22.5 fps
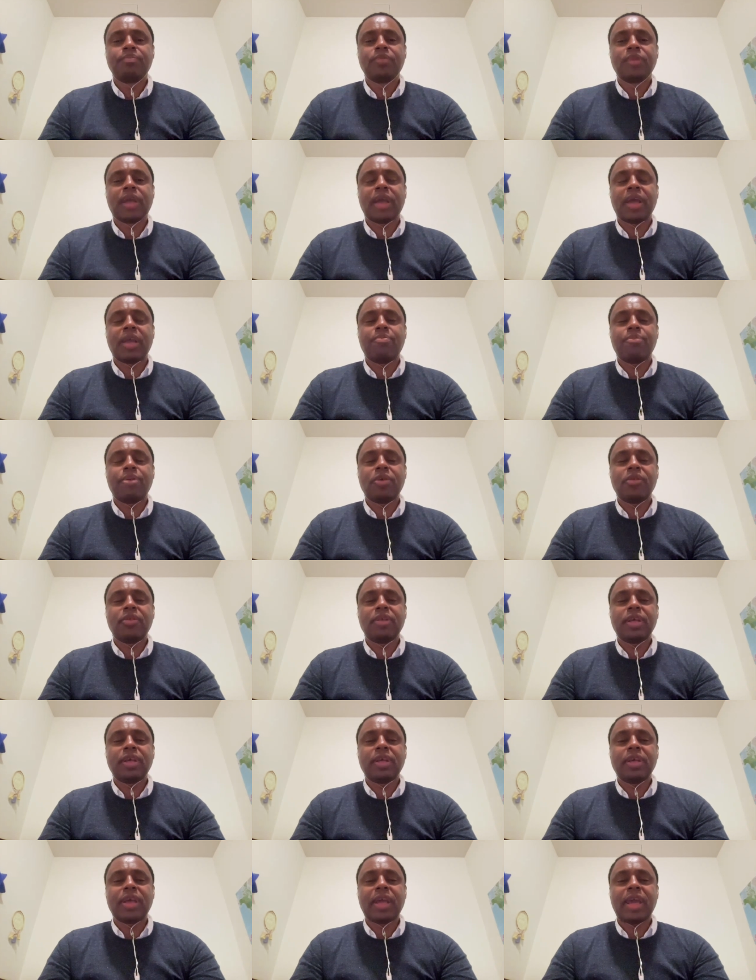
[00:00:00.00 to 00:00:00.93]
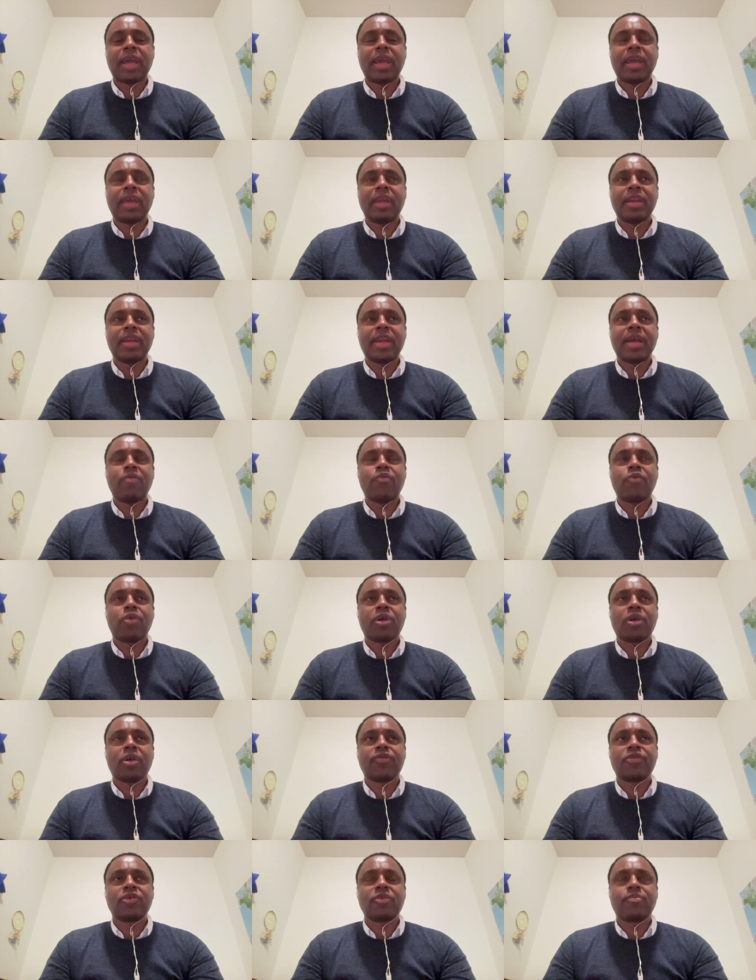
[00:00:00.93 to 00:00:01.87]
and building a
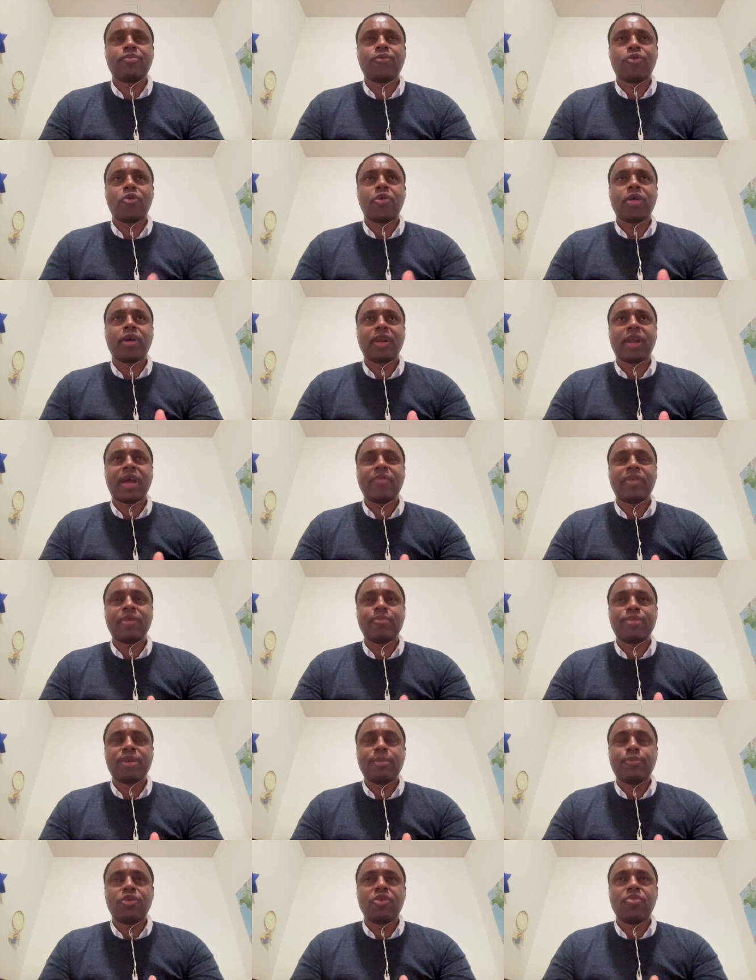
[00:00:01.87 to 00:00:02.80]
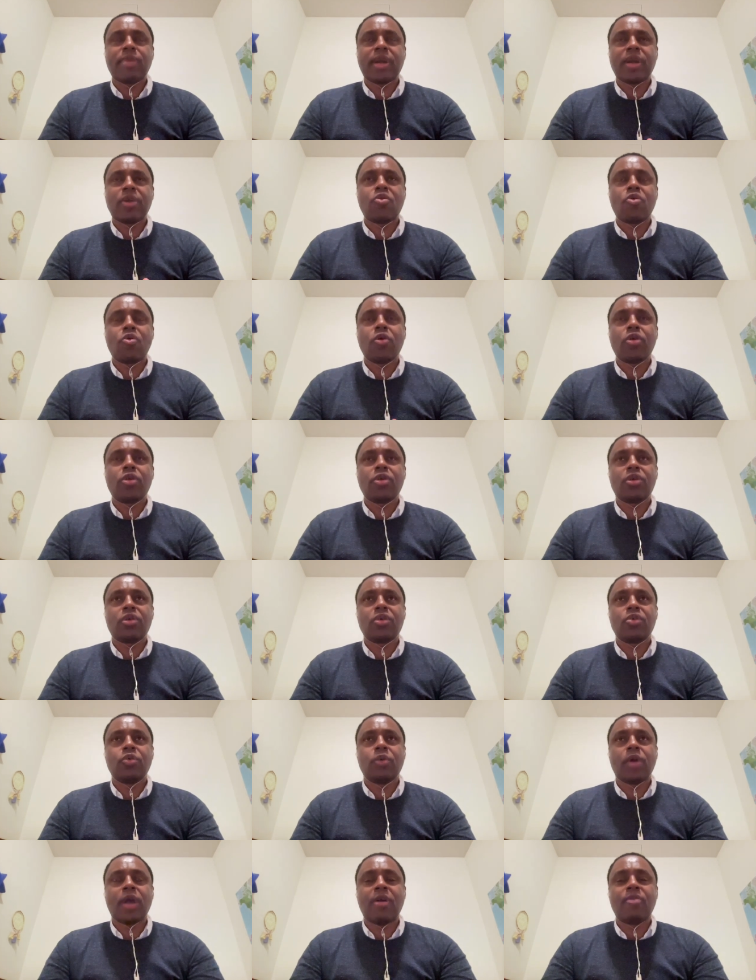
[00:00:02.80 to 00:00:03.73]
network of support, having people in my corner
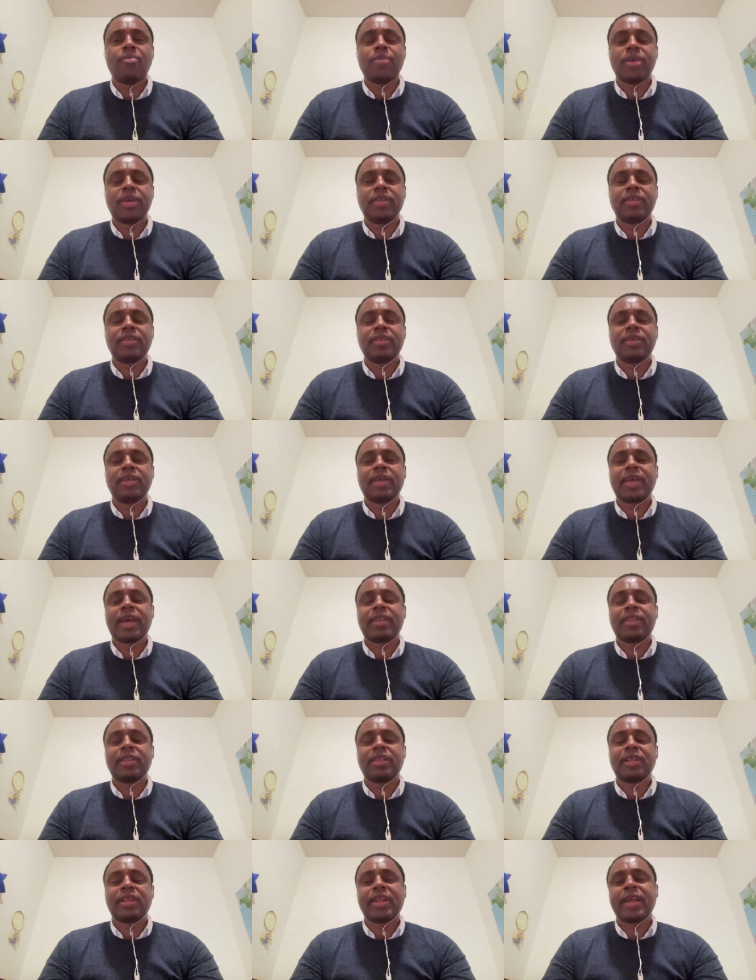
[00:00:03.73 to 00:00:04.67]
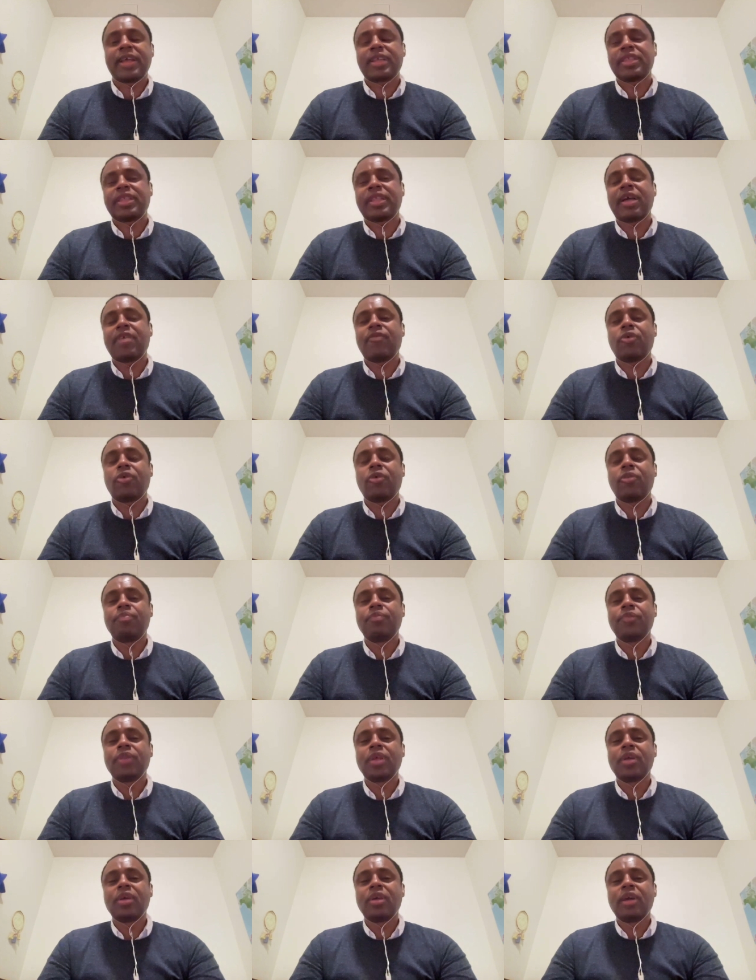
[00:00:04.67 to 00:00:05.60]
who helped me to get to the next level.
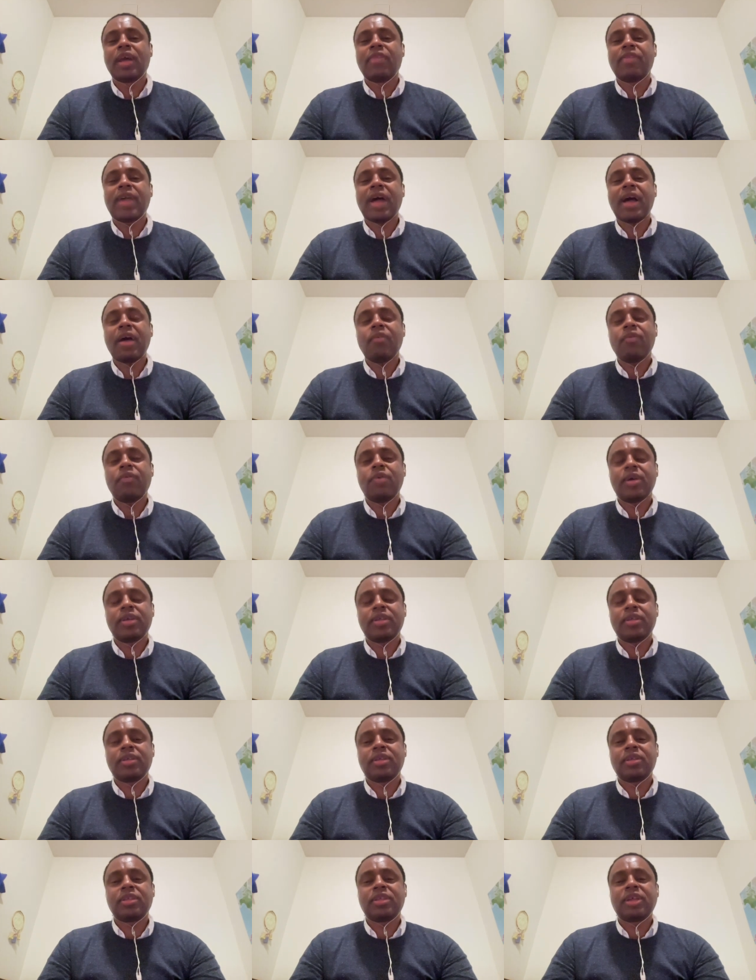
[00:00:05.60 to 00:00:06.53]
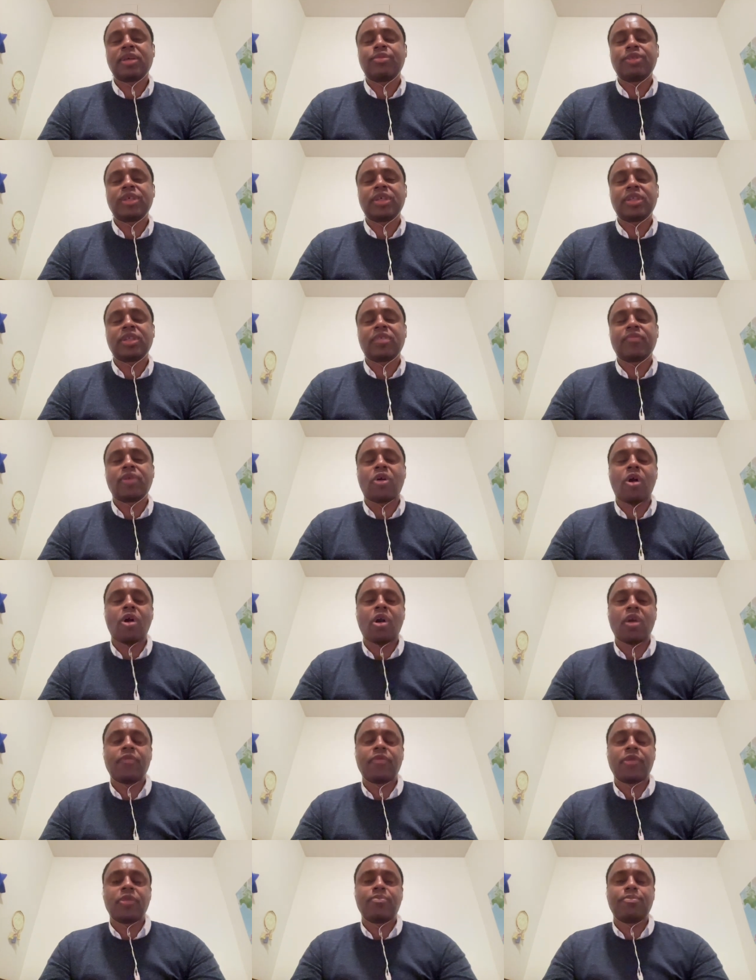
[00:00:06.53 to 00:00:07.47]
And that was the subject of the
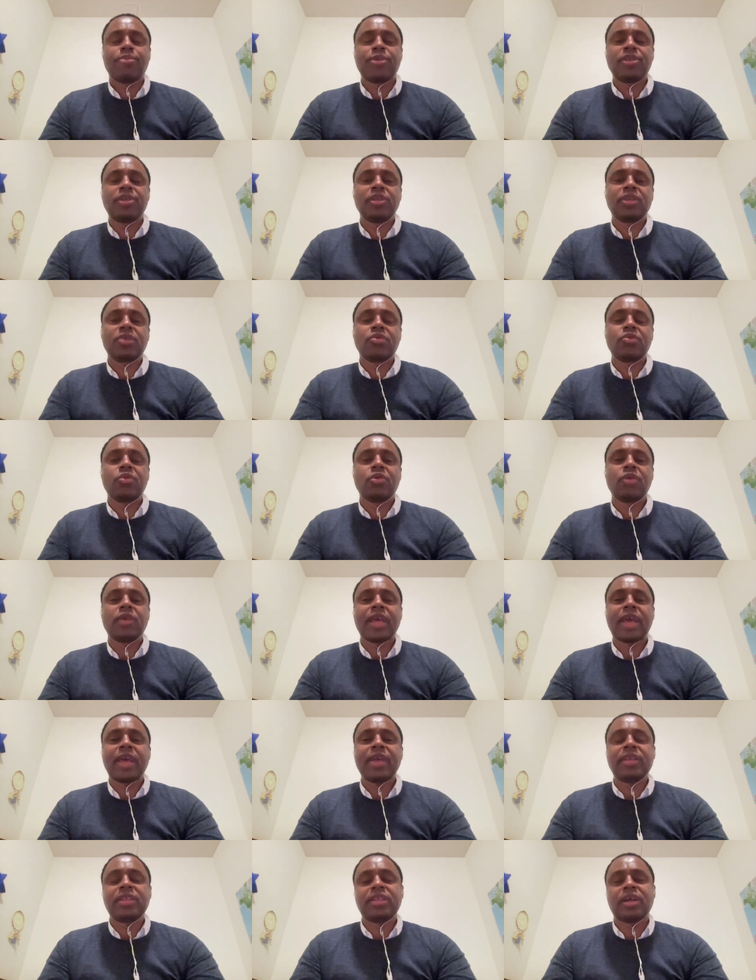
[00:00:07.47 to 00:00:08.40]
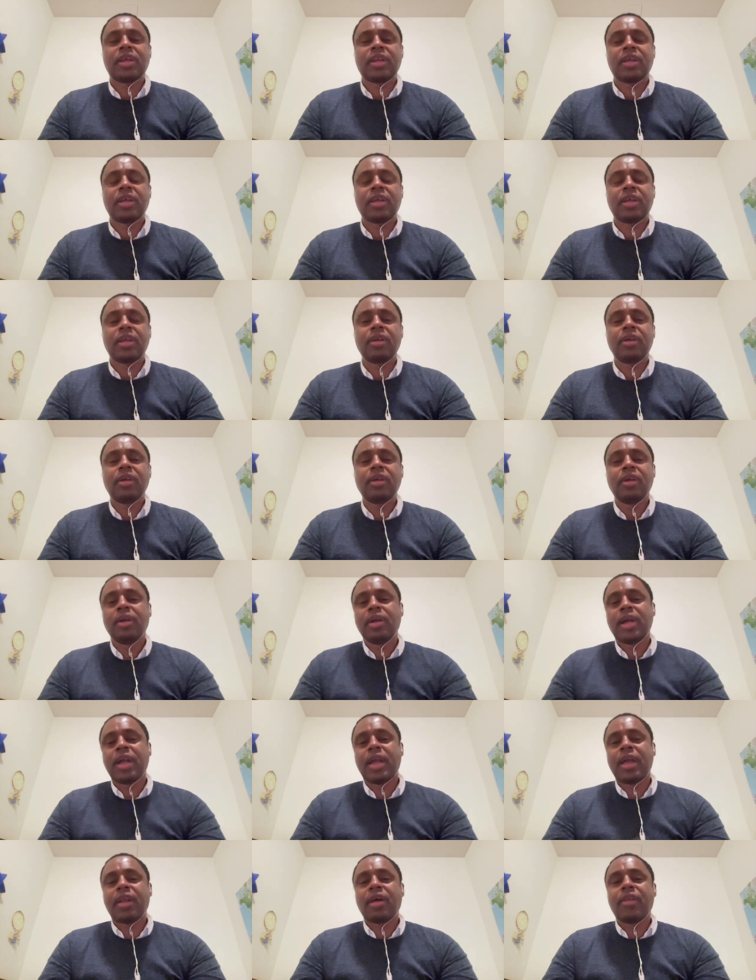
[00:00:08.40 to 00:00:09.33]
Harvard Business School case study.
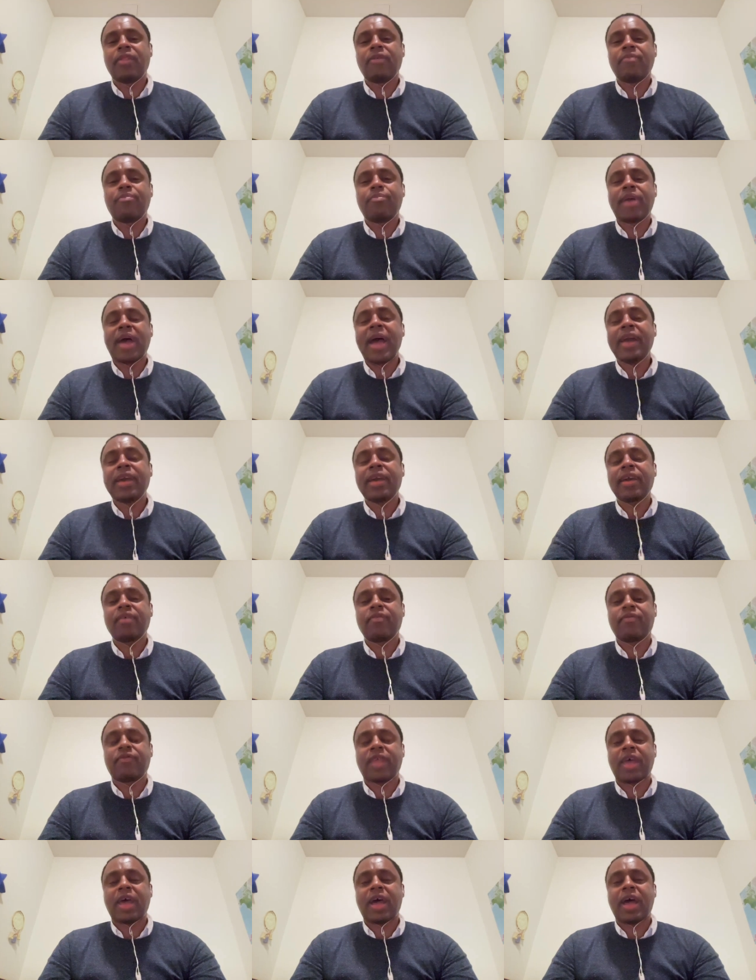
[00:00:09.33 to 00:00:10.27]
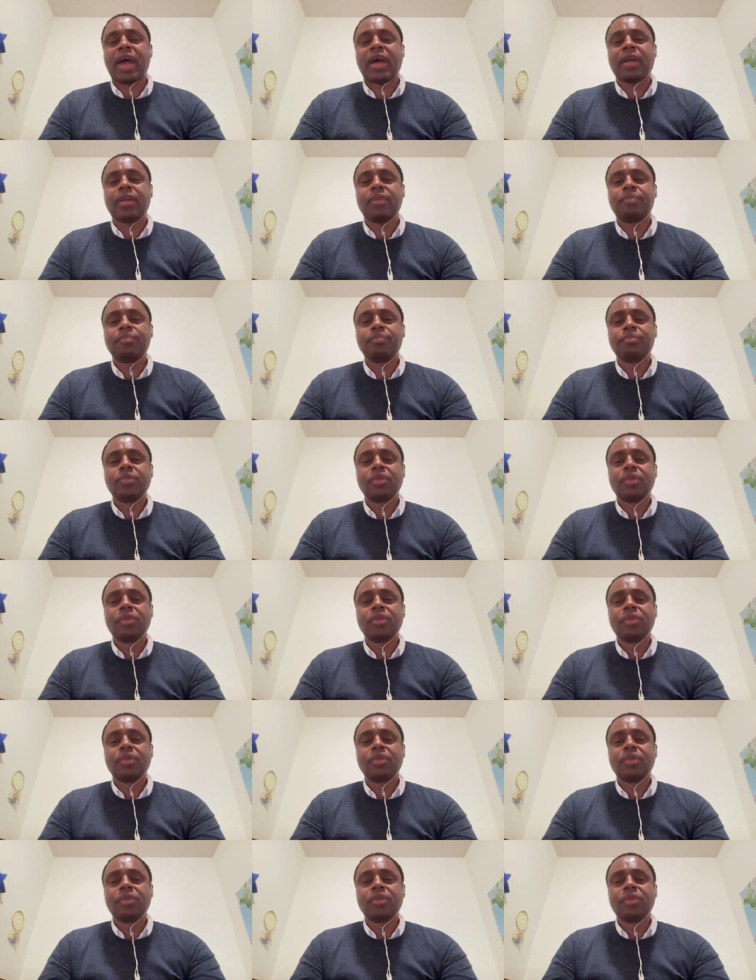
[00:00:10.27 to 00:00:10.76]
And on the back of that,